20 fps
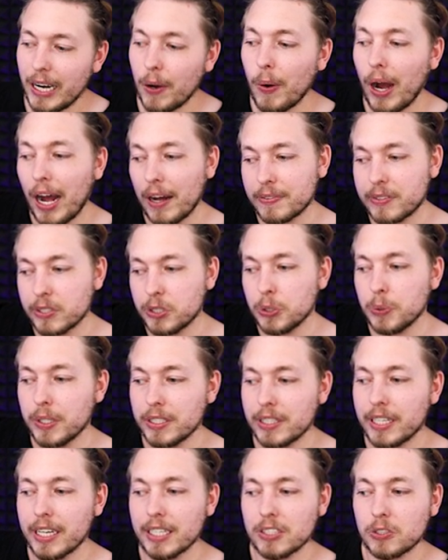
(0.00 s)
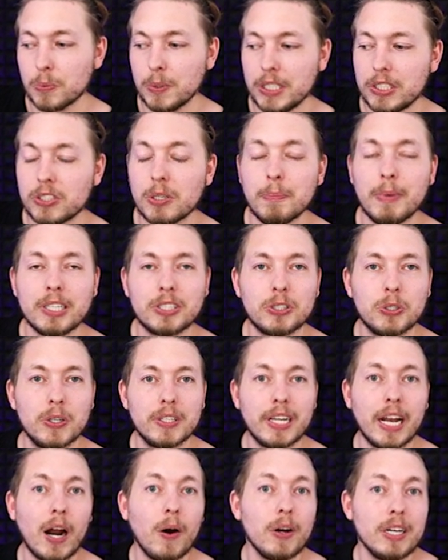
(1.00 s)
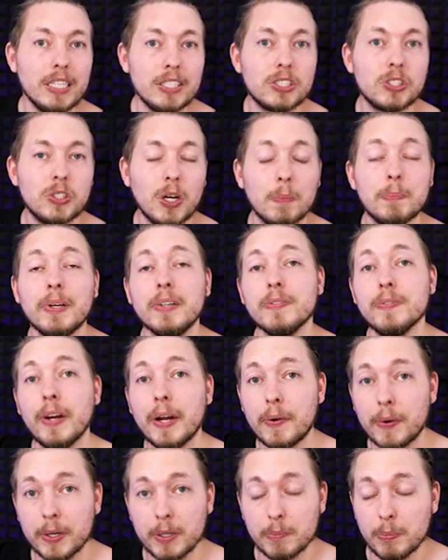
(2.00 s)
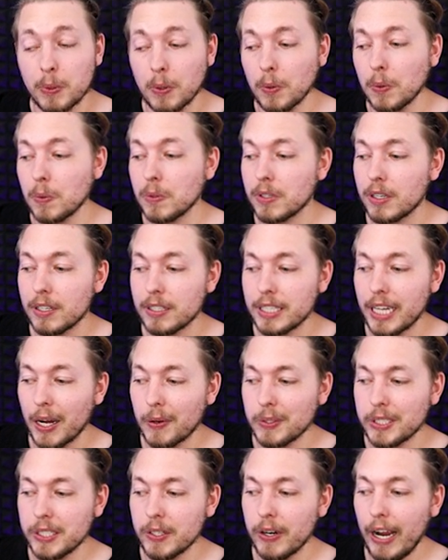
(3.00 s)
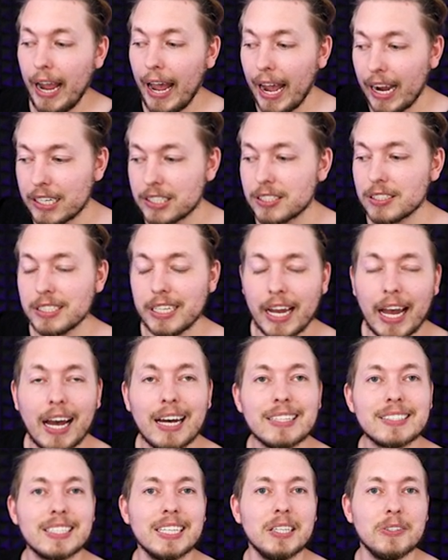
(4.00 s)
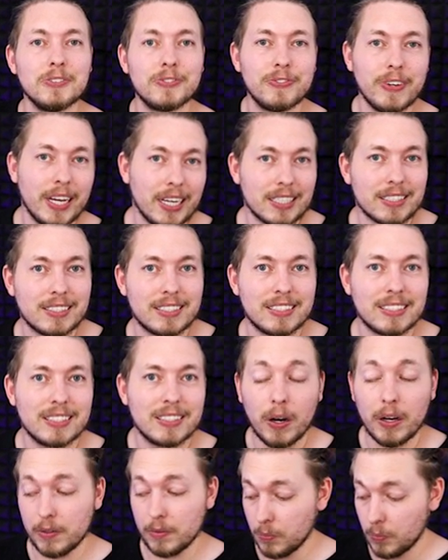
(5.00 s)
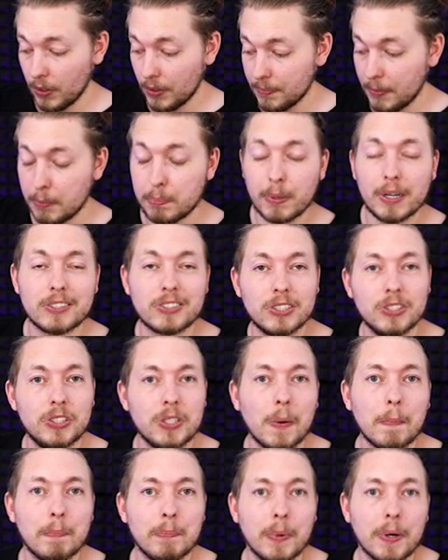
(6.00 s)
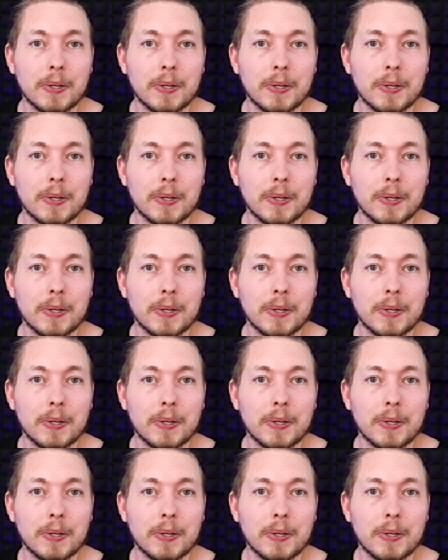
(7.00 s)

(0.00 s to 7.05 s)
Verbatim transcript: And now after doing this, we need to make sure that our is jumping variable down here actually has an effect on when we press the jump